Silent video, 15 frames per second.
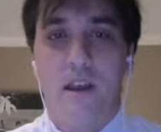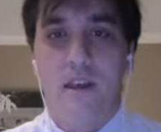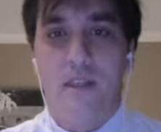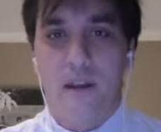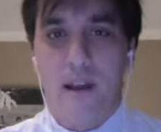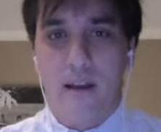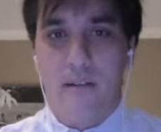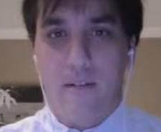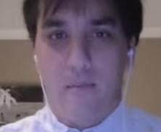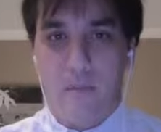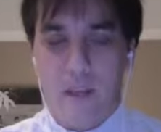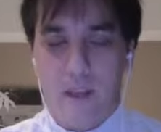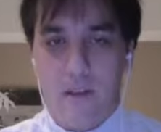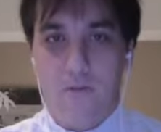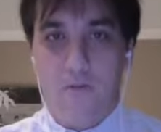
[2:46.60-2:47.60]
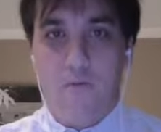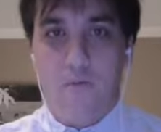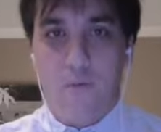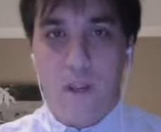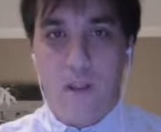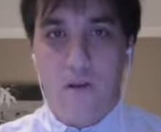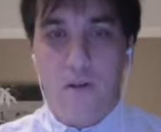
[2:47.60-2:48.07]
there have to be
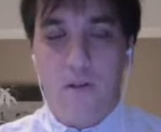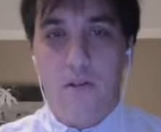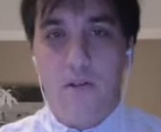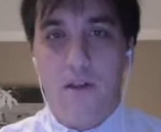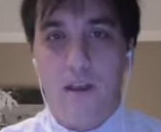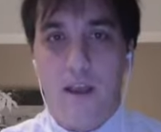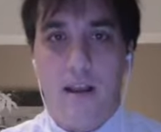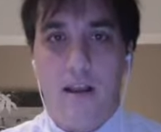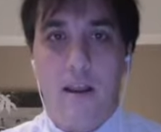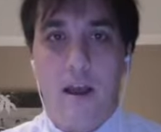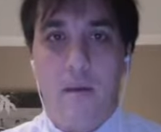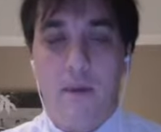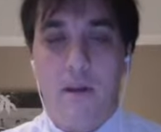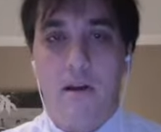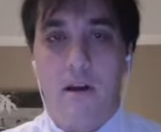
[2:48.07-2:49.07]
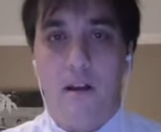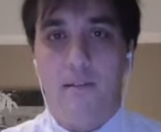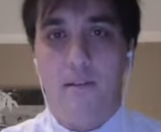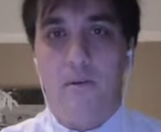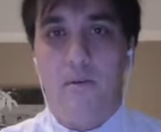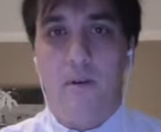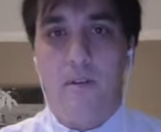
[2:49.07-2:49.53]
real economic
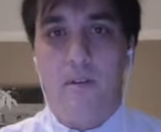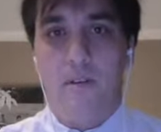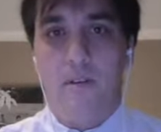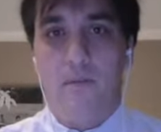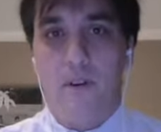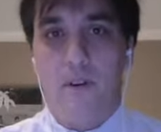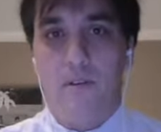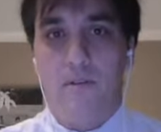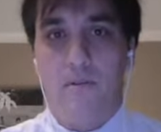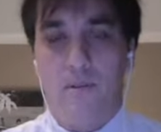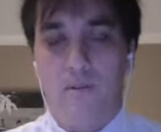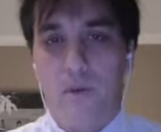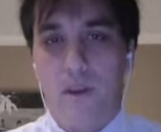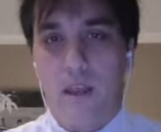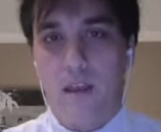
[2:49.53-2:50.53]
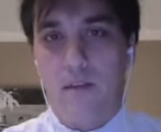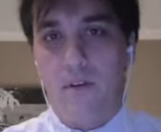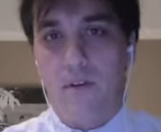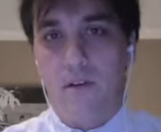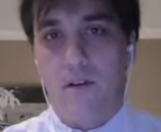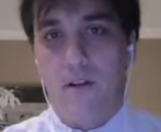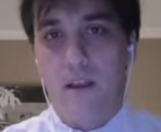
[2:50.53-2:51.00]
consequences for Israel's
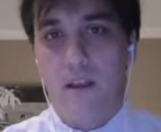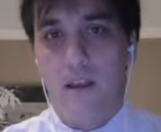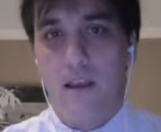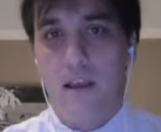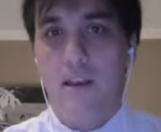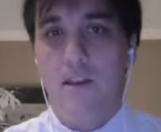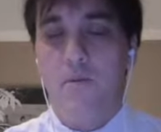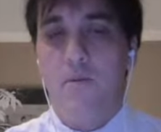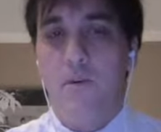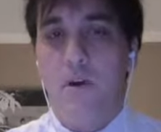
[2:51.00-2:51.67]
behavior. And well, the